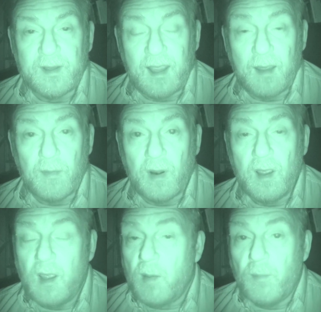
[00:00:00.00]
camera,
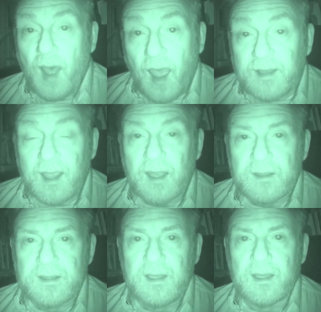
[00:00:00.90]
but I
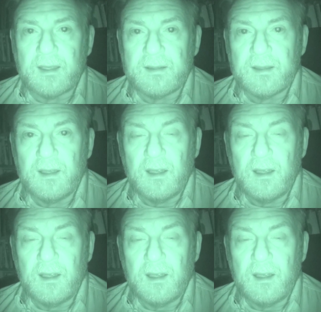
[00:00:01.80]
can't see it.